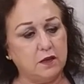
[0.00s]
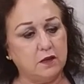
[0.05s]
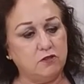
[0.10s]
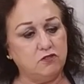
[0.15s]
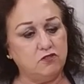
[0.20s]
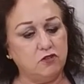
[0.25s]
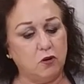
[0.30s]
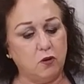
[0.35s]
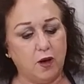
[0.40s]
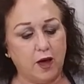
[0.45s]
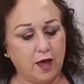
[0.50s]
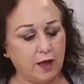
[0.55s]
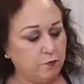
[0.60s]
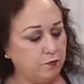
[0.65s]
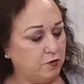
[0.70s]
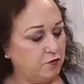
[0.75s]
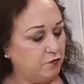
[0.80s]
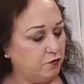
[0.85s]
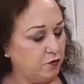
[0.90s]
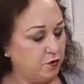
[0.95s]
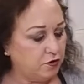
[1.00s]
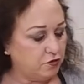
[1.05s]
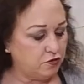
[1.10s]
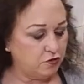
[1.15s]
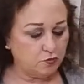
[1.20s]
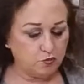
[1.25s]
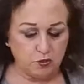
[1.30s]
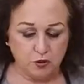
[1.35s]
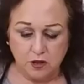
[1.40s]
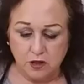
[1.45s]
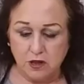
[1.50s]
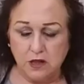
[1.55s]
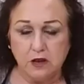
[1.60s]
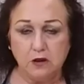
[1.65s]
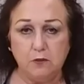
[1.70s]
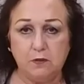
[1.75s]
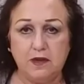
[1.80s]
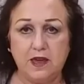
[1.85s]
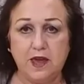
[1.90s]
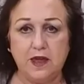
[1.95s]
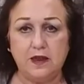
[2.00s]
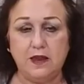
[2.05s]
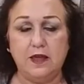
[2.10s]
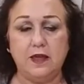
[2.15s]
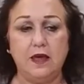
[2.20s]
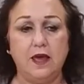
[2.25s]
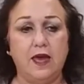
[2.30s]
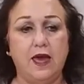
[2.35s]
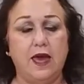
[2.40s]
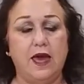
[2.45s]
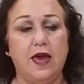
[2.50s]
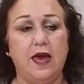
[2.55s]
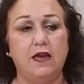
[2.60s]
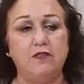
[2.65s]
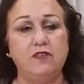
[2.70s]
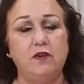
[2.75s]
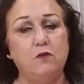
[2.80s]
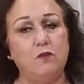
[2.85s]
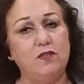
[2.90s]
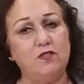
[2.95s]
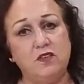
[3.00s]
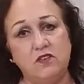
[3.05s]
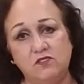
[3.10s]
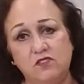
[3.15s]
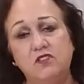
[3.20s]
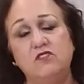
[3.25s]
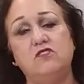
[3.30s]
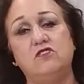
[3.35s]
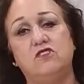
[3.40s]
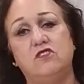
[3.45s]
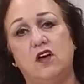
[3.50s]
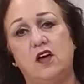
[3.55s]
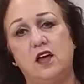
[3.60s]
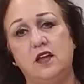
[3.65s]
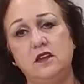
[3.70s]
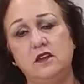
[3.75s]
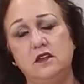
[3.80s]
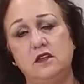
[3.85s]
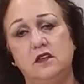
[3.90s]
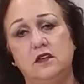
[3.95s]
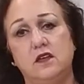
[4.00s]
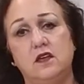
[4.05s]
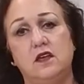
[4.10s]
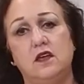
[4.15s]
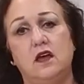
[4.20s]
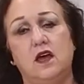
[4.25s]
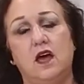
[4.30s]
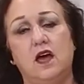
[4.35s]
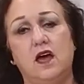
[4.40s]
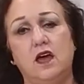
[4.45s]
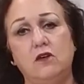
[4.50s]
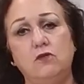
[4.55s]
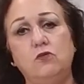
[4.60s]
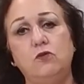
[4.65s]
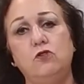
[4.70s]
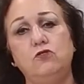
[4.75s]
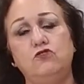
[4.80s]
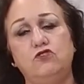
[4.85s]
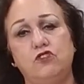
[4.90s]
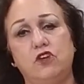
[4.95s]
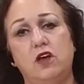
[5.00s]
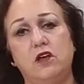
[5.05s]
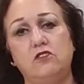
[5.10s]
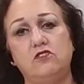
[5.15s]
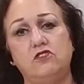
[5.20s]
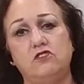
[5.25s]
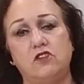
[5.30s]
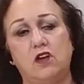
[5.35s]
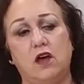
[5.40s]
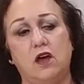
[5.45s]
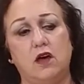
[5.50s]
So I prefer to just put a little bit, and then when this is done, I will just,